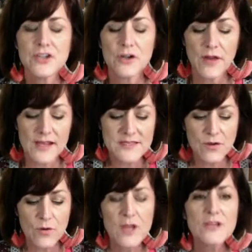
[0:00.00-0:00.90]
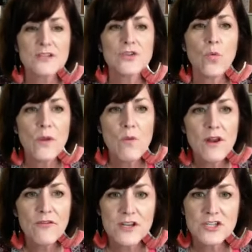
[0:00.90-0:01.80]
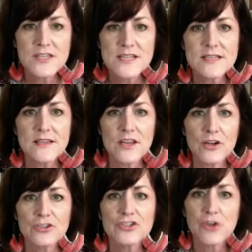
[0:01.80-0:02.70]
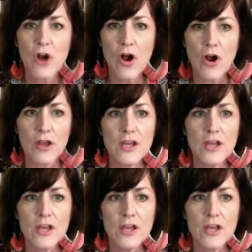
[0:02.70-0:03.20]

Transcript: Okay. So we want to finish this year strong.